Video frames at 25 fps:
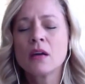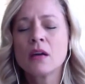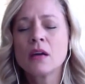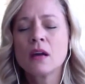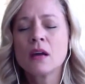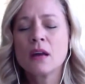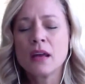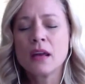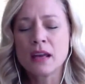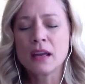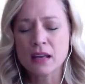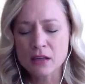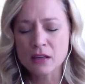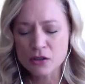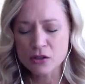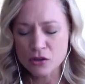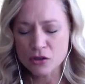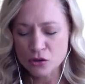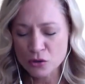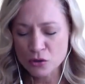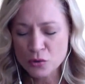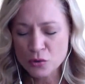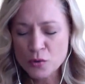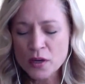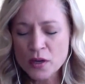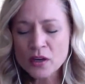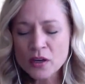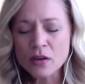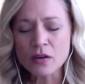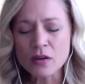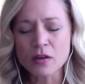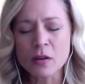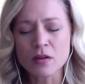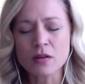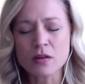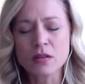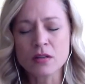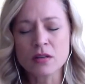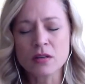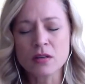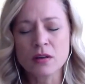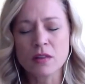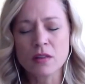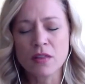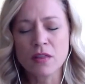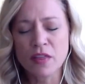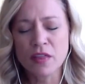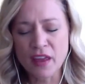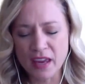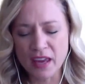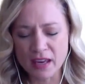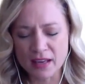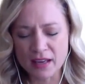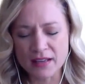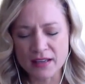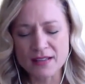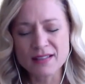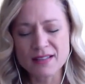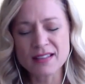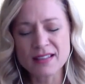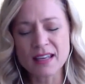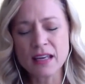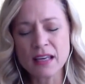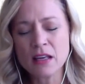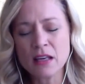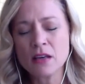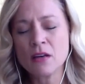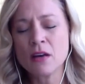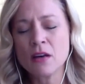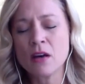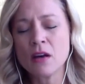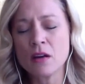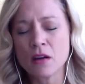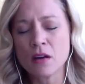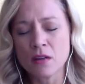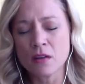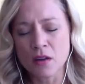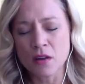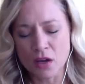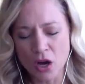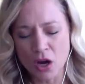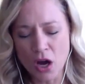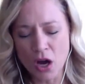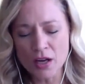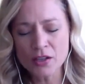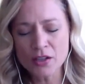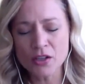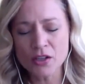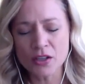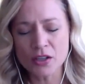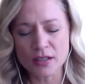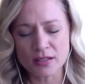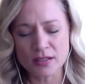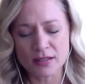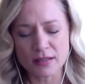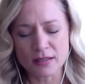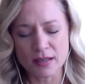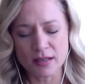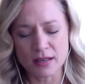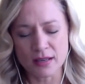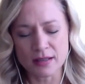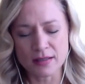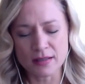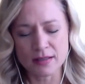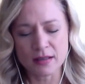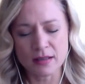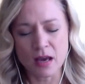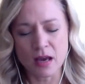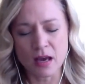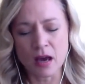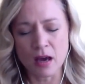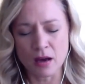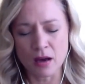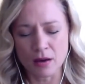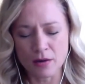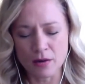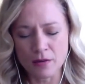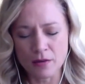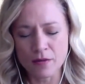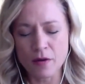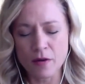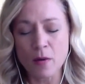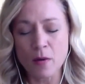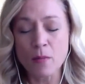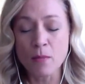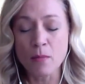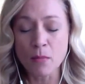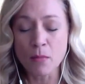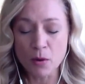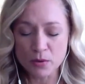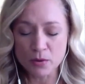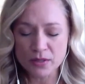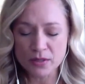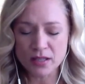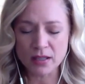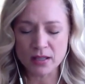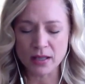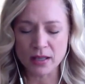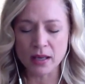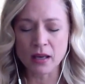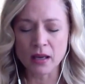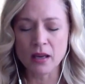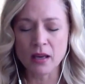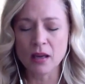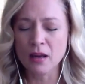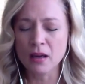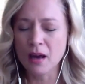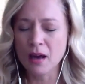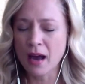It triggers things in the consciousness of mostly,